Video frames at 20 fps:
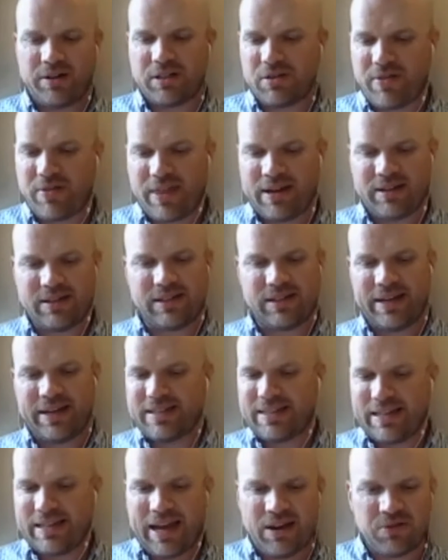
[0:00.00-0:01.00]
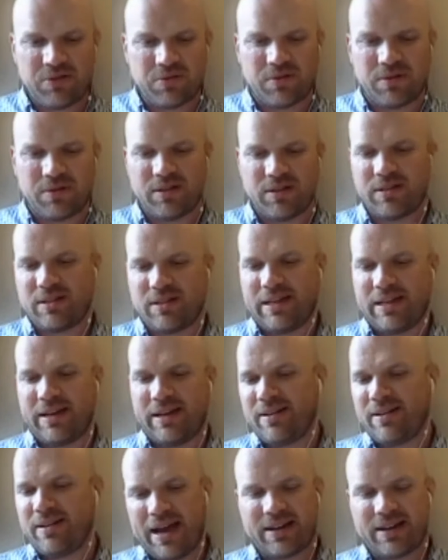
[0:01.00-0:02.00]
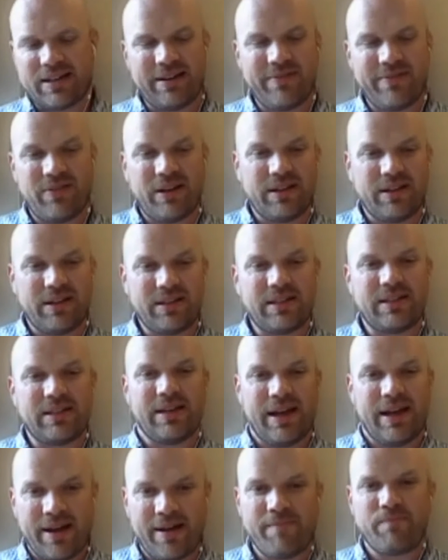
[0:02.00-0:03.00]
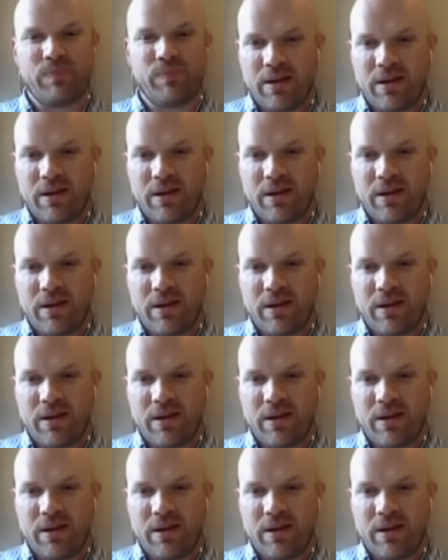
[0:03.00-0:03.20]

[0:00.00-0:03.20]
triggers, so things like schedules and activities.